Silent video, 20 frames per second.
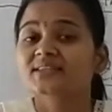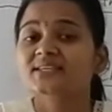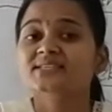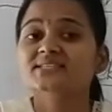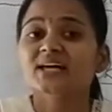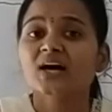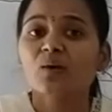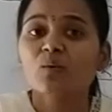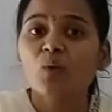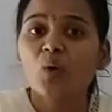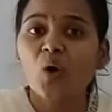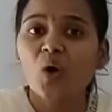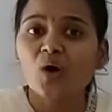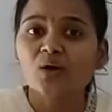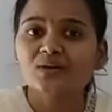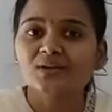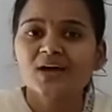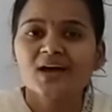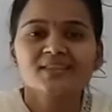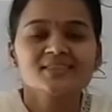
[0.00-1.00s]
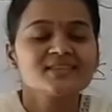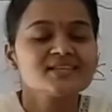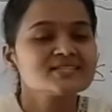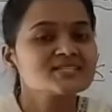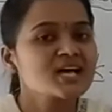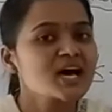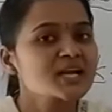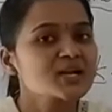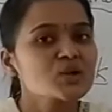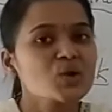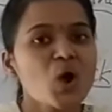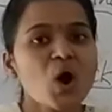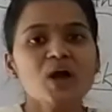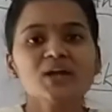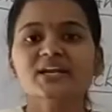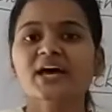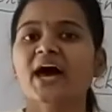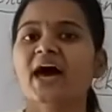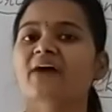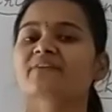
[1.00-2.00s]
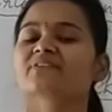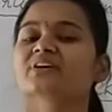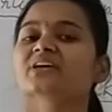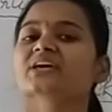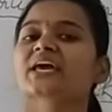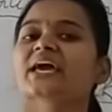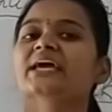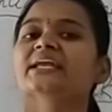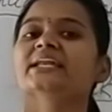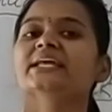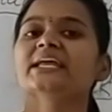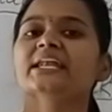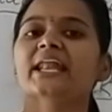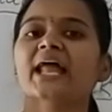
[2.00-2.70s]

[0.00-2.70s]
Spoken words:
These are what? These are not having any